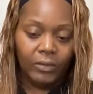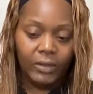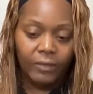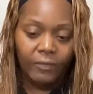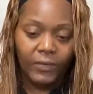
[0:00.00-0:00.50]
what
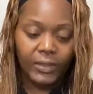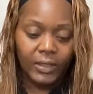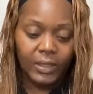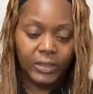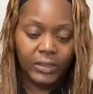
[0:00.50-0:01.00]
the fuck
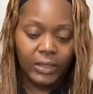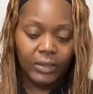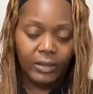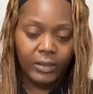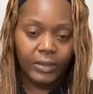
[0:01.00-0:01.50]
did I say
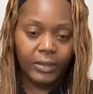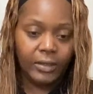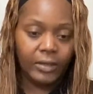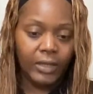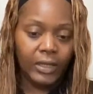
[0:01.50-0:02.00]

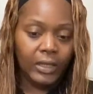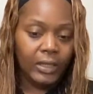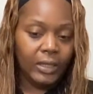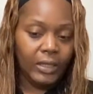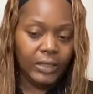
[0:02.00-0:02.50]
earlier?
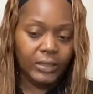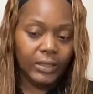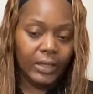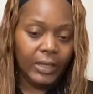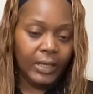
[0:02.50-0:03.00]
It's
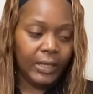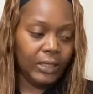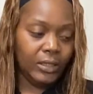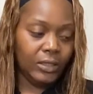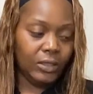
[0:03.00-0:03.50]
like
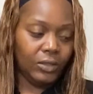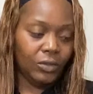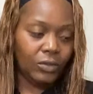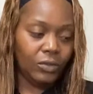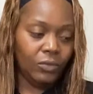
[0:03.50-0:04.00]

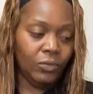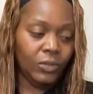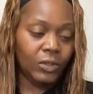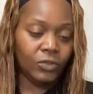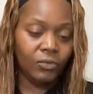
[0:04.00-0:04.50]

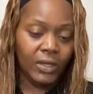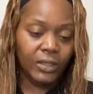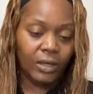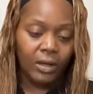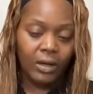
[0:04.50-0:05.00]
the
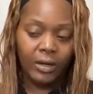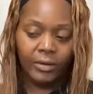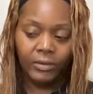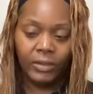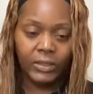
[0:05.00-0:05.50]
strength
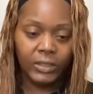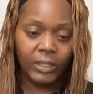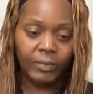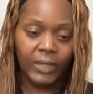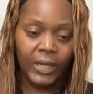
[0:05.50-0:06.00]
card is
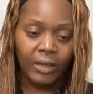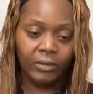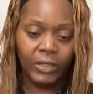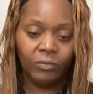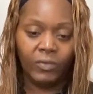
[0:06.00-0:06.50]
coming out
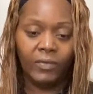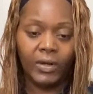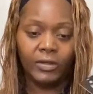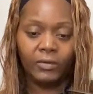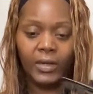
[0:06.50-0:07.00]
in
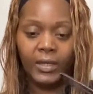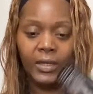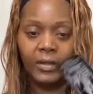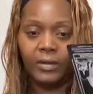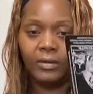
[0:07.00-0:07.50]
reverse right
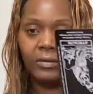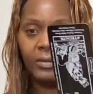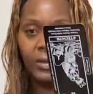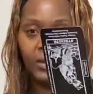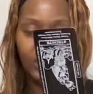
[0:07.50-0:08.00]
here.
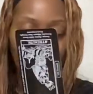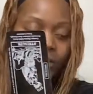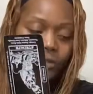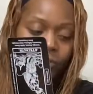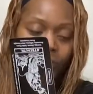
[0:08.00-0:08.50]

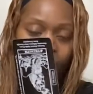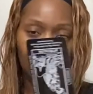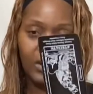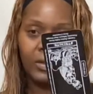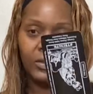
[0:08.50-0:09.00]
The strength
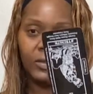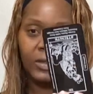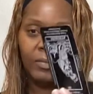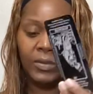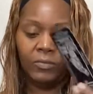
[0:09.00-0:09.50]
card is
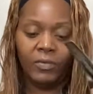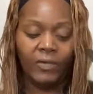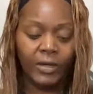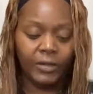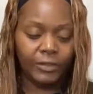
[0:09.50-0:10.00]
coming in
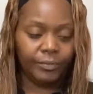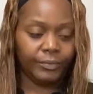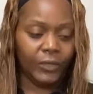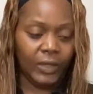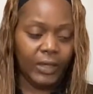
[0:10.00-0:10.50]
reverse,
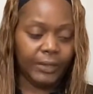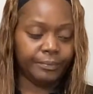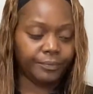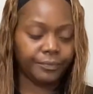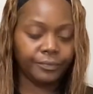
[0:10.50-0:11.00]
okay?
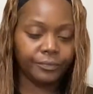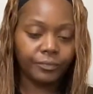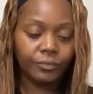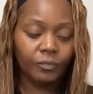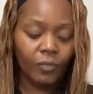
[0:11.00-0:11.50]

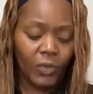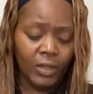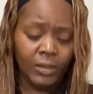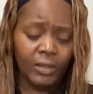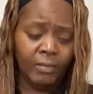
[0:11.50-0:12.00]

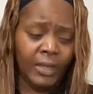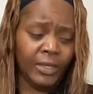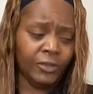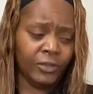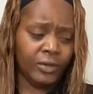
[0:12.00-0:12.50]
Another
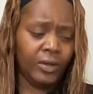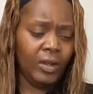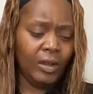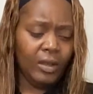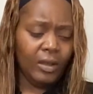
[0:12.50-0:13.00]
major
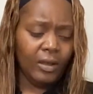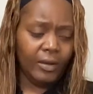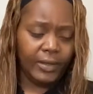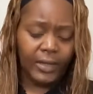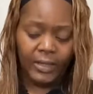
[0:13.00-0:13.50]

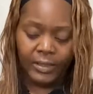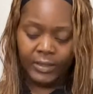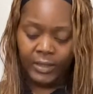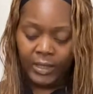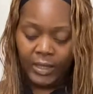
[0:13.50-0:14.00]
arcana.
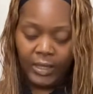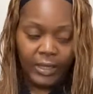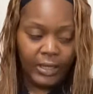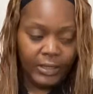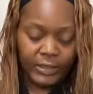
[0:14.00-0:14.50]

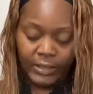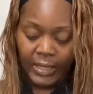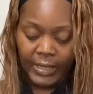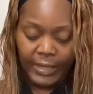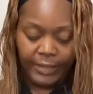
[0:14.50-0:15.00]
And it's
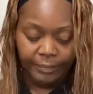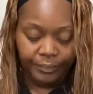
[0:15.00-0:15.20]
like,